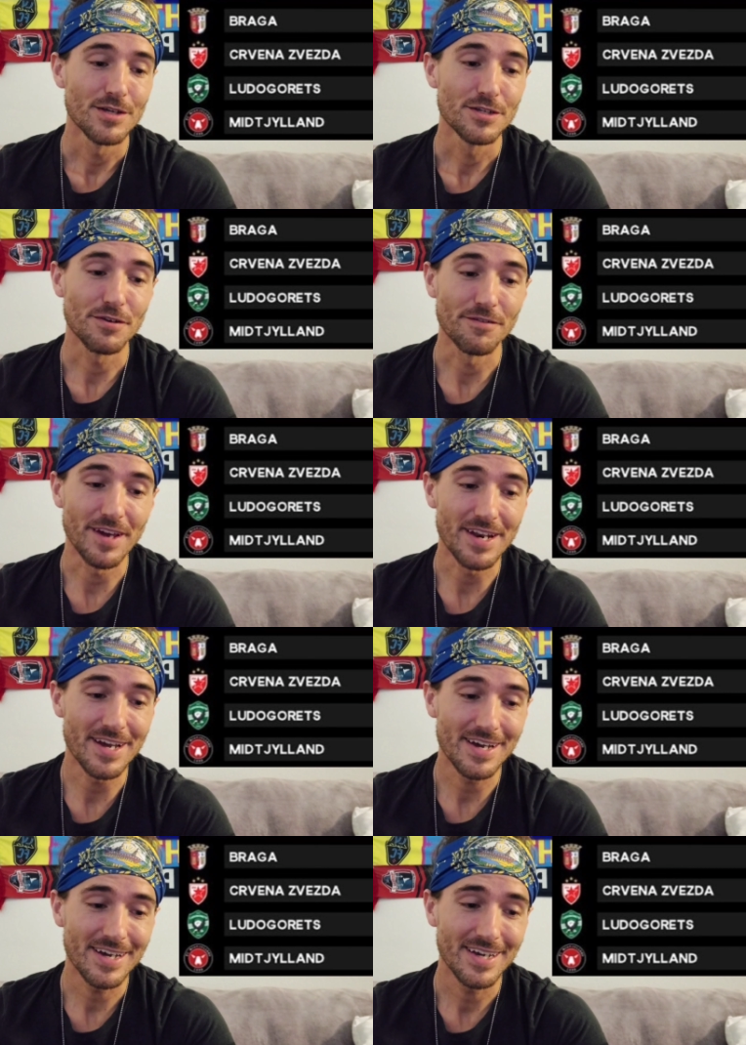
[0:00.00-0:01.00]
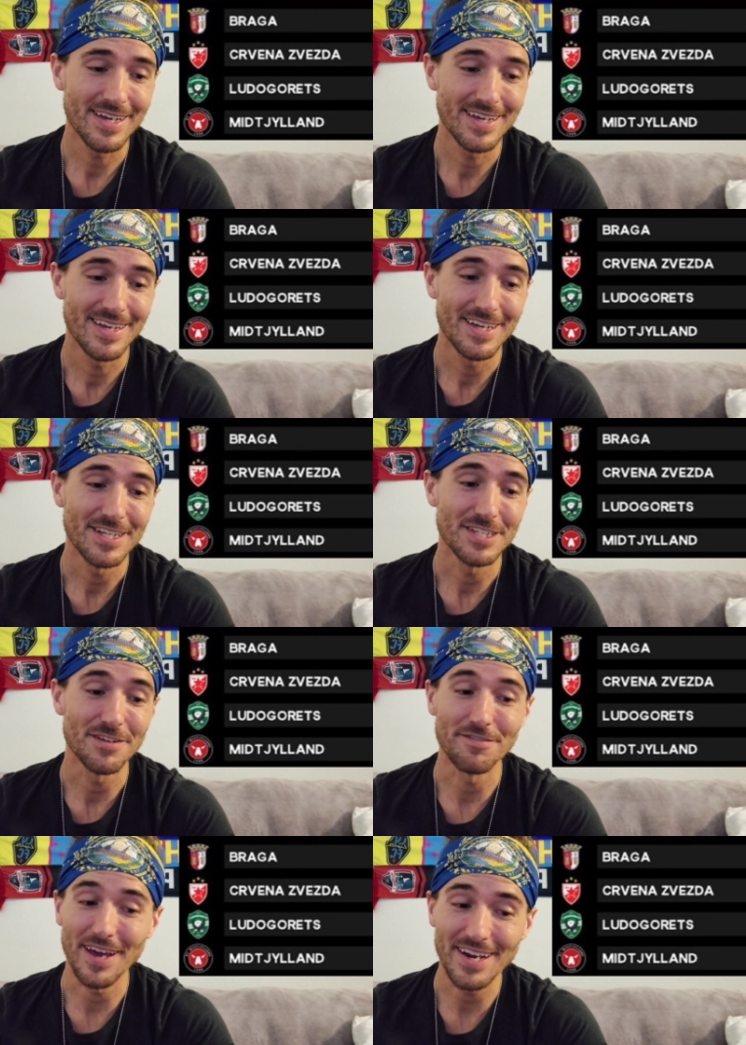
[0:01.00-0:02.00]
Cervina
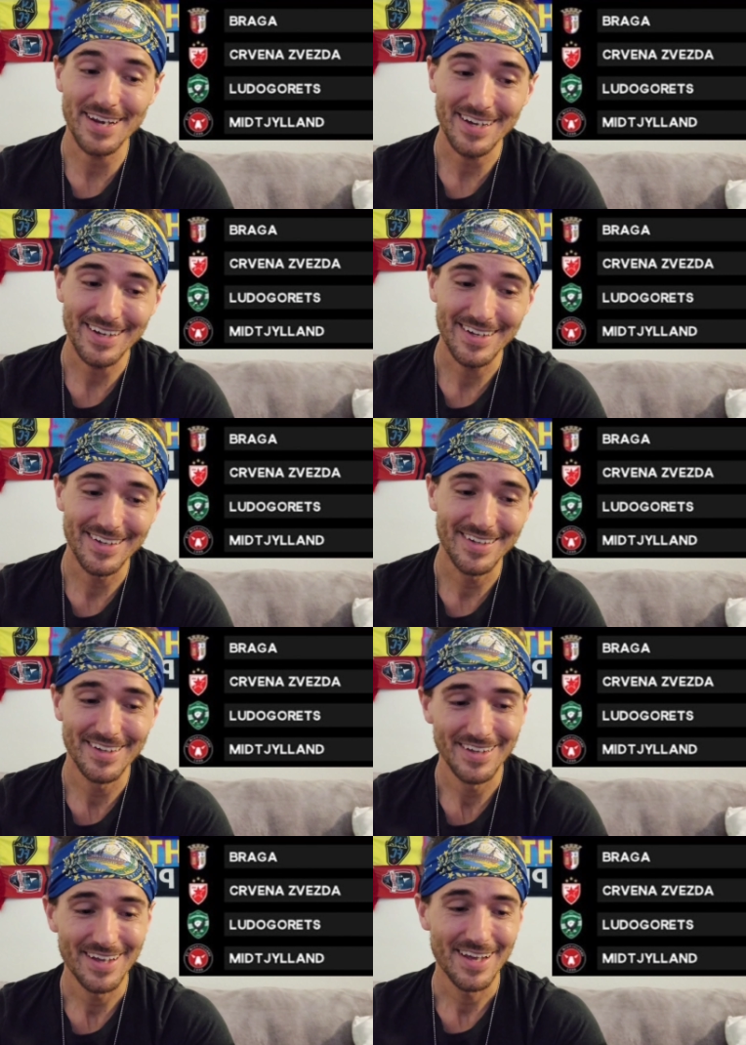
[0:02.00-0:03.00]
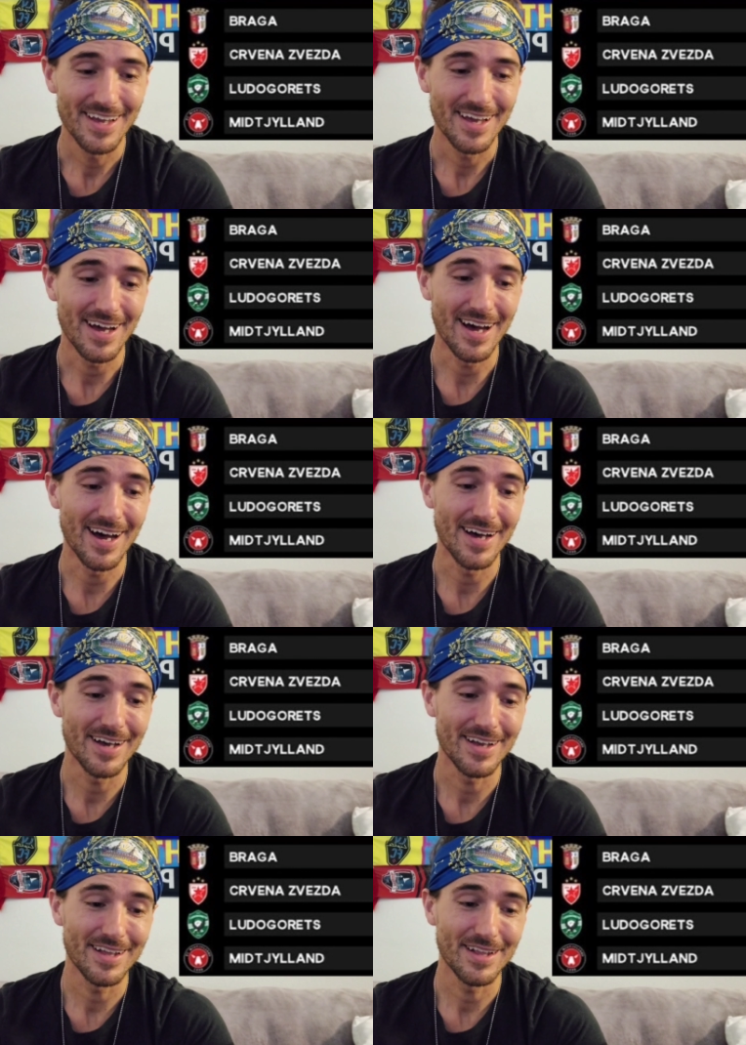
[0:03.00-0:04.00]
Zaveda,
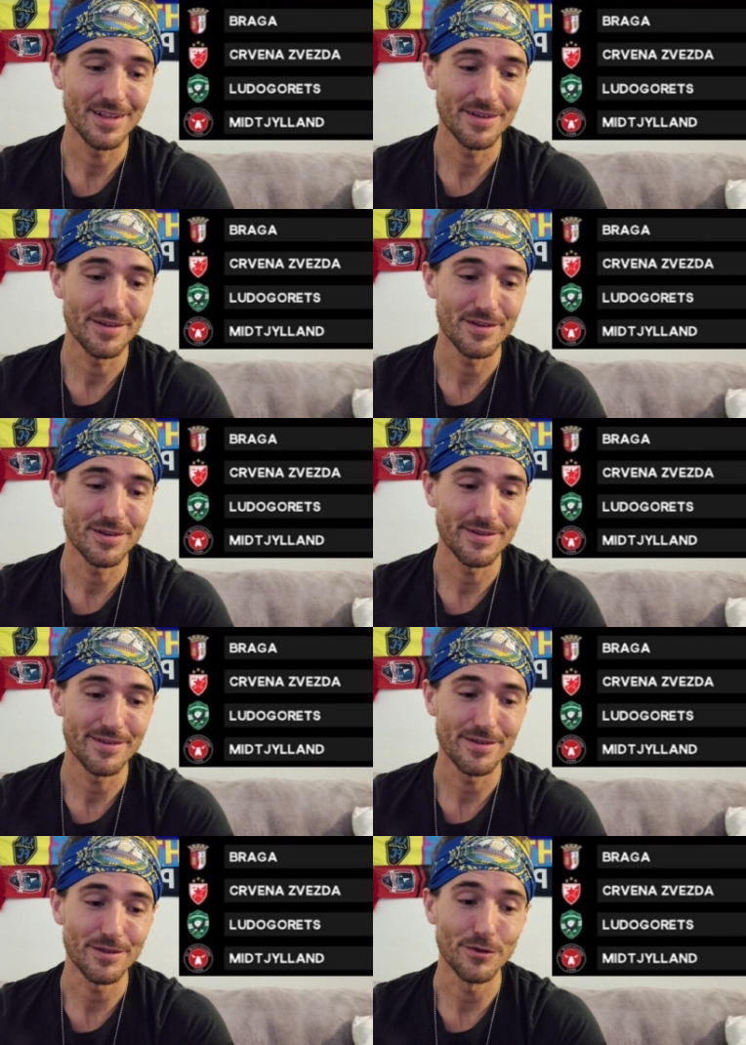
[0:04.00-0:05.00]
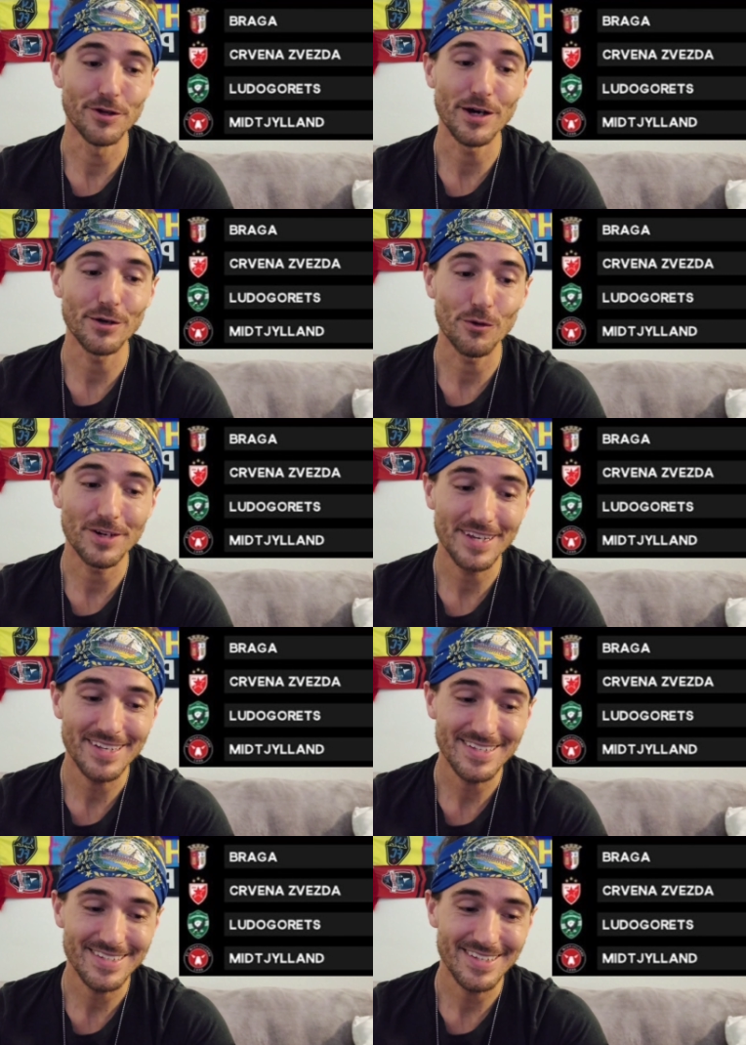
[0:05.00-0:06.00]
uh,
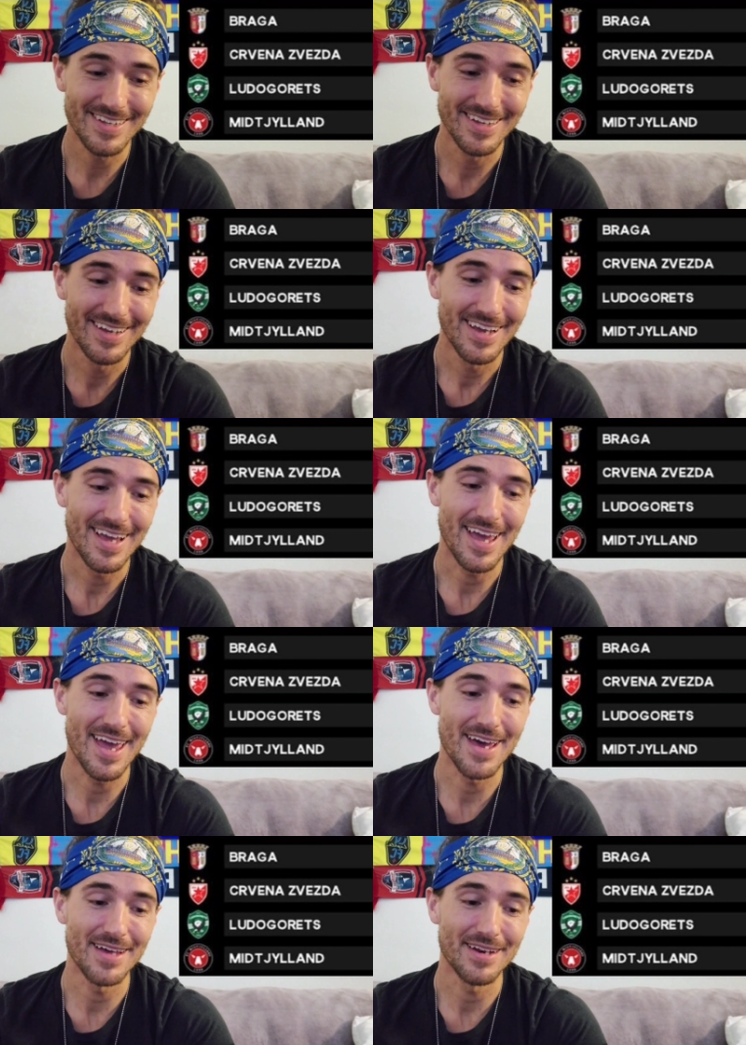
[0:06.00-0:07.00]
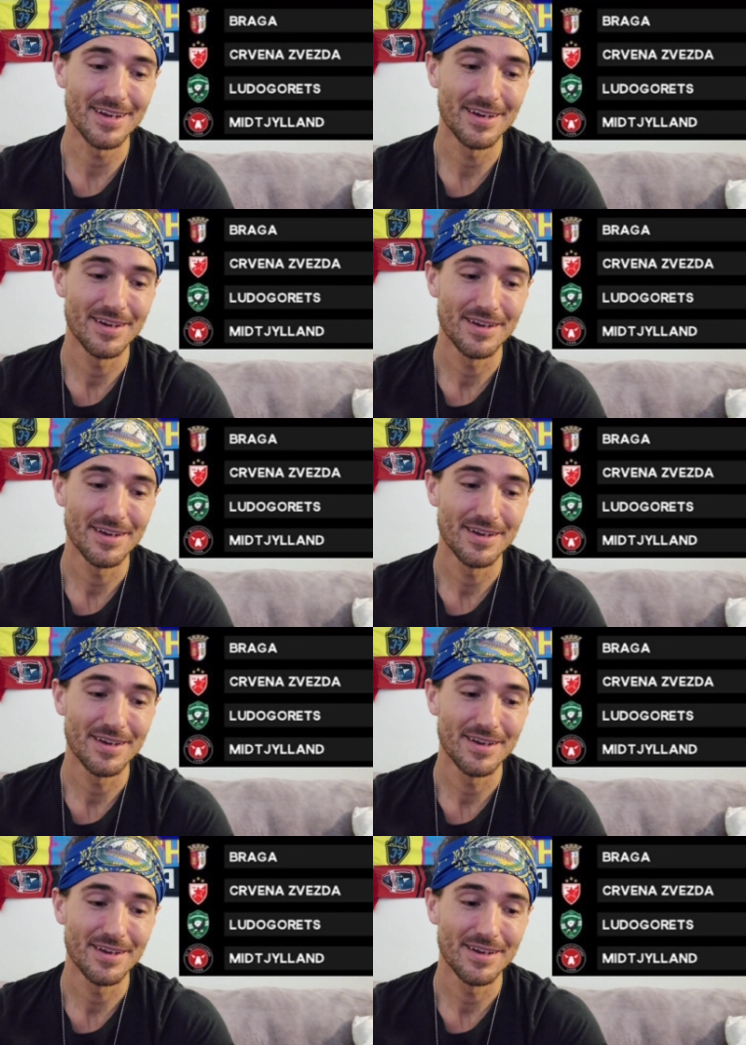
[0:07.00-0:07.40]
Gortes, and